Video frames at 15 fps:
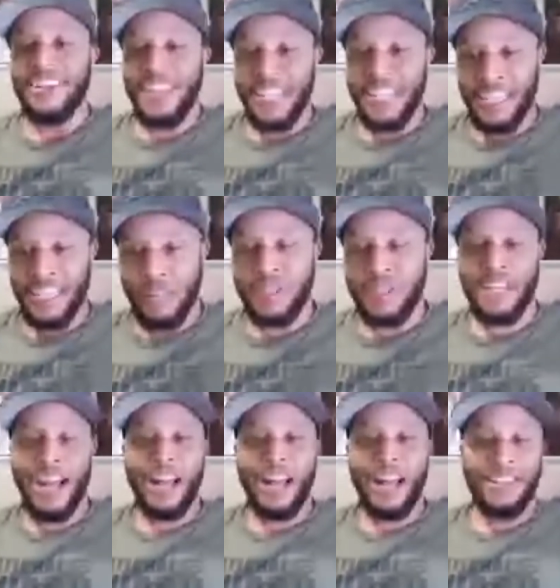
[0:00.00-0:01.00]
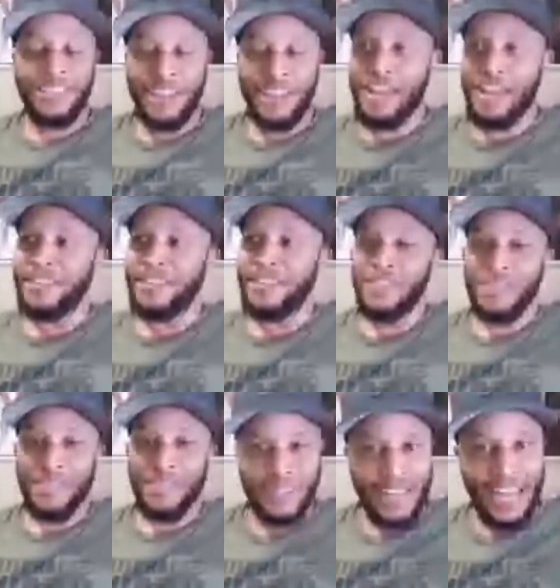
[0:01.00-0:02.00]
He did him a solid. He said, hey,
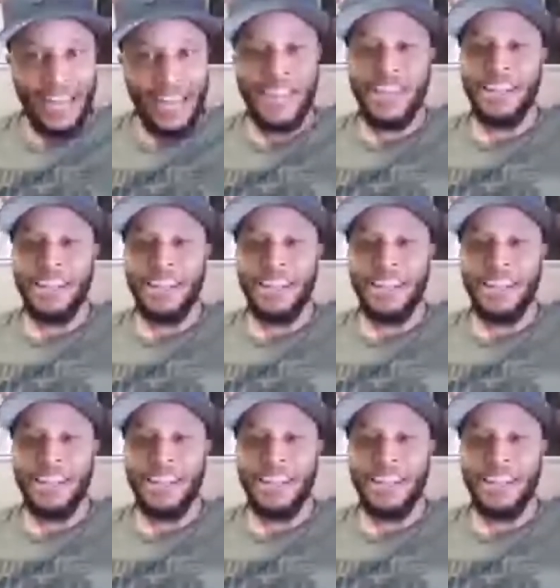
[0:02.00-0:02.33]
stay in